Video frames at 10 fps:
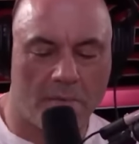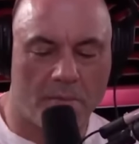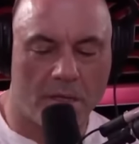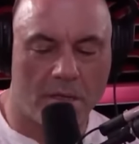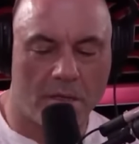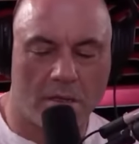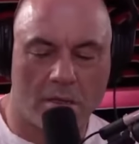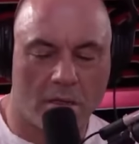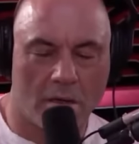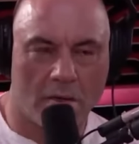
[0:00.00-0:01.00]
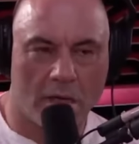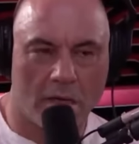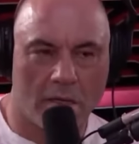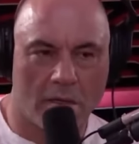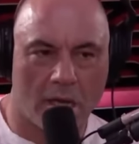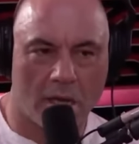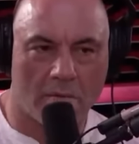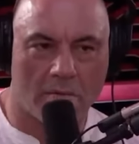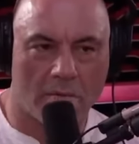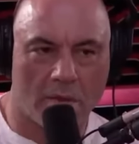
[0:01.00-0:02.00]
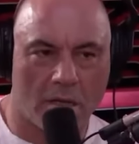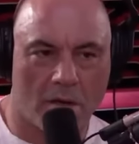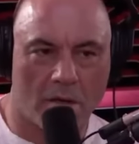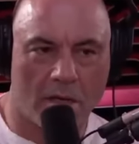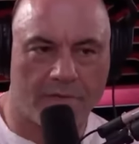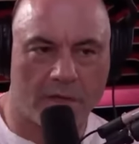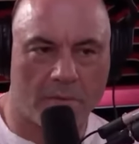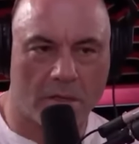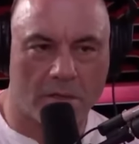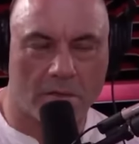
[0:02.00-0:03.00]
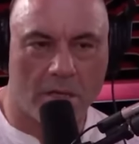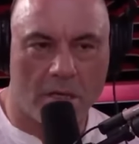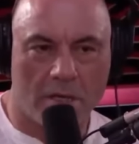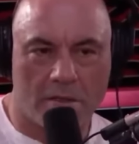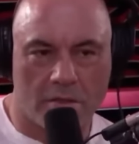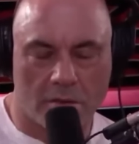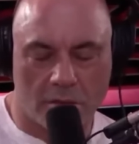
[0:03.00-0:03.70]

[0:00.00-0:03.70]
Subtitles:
it being, you know, any time in our lifetime? Like, is it